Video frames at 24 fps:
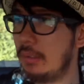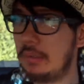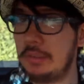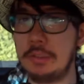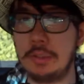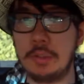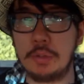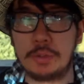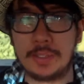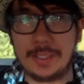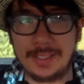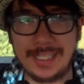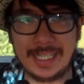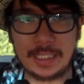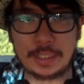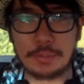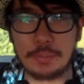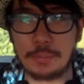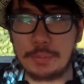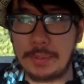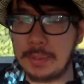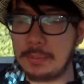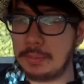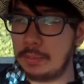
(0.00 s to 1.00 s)
you know, connect
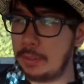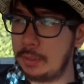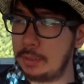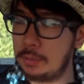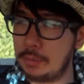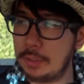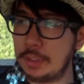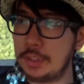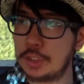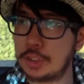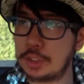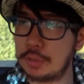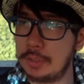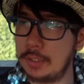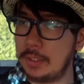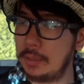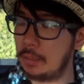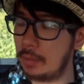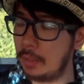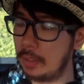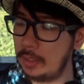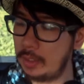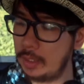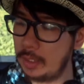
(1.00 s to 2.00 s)
with people in your industry,
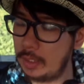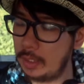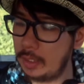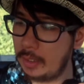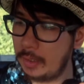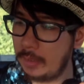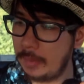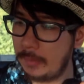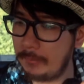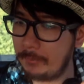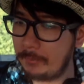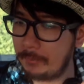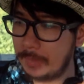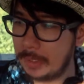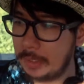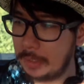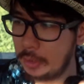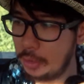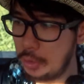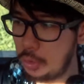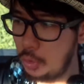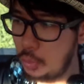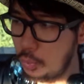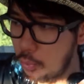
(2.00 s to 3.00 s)
right,
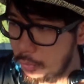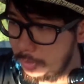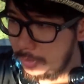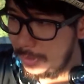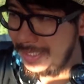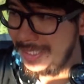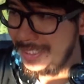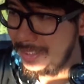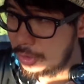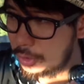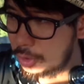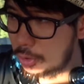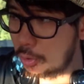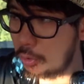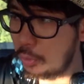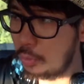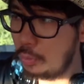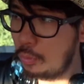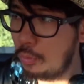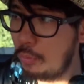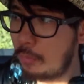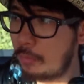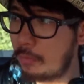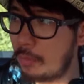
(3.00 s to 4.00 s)
you need
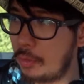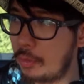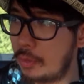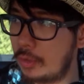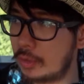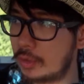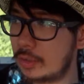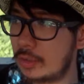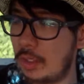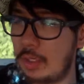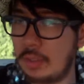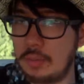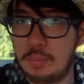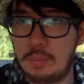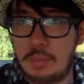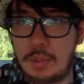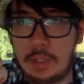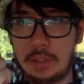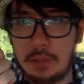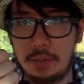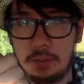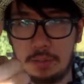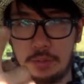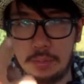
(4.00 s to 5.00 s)
to focus on
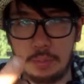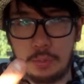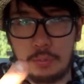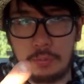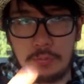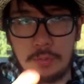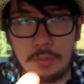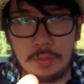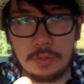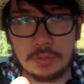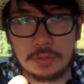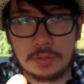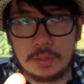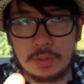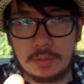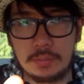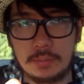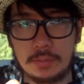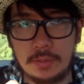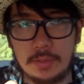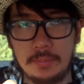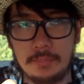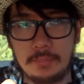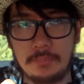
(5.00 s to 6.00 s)
what you're focused
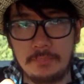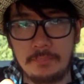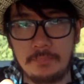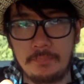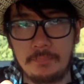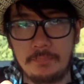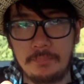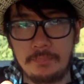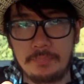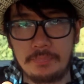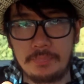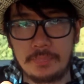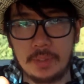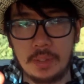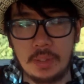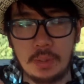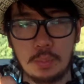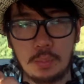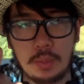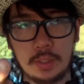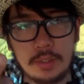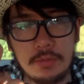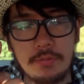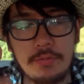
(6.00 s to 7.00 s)
on, right?
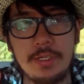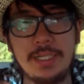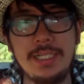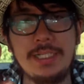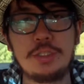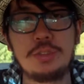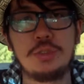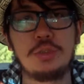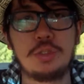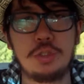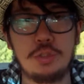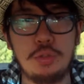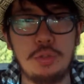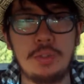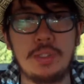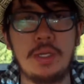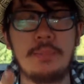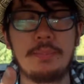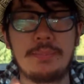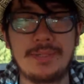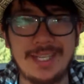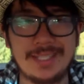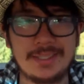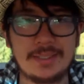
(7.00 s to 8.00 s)
whatever it is you're doing,
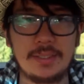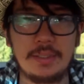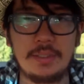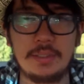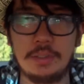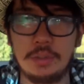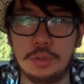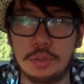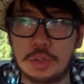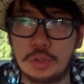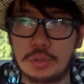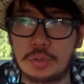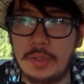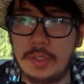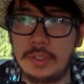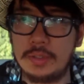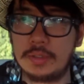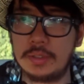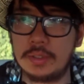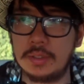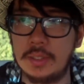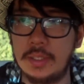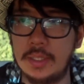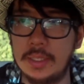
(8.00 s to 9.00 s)
I'm guessing that you're trying
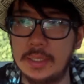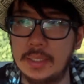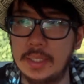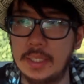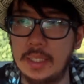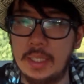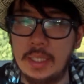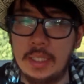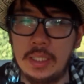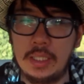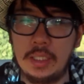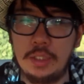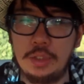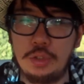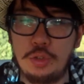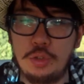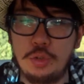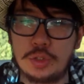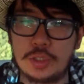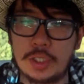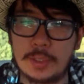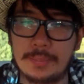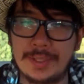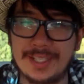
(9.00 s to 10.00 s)
to like
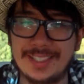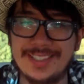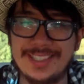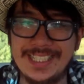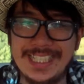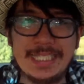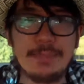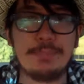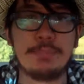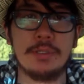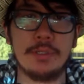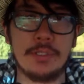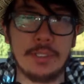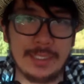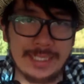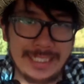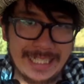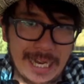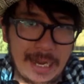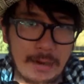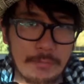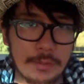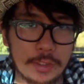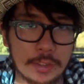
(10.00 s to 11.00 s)
do something deeper than
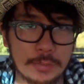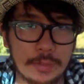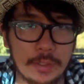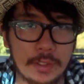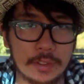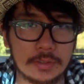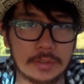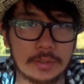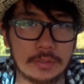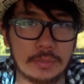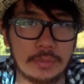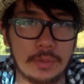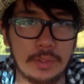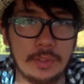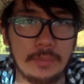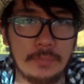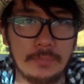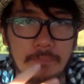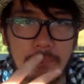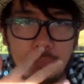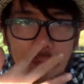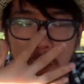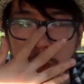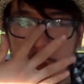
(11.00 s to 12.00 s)
the average person, right?
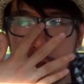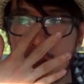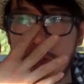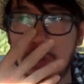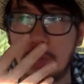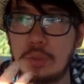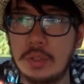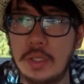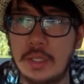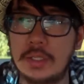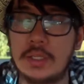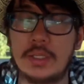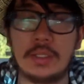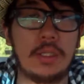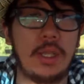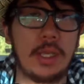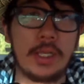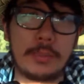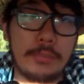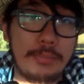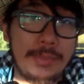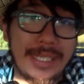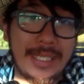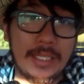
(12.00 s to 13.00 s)
So
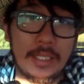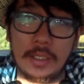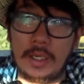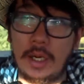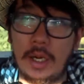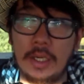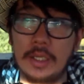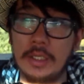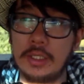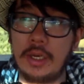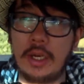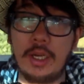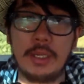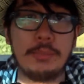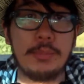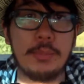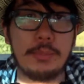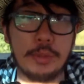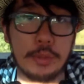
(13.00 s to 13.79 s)
like me, I'm a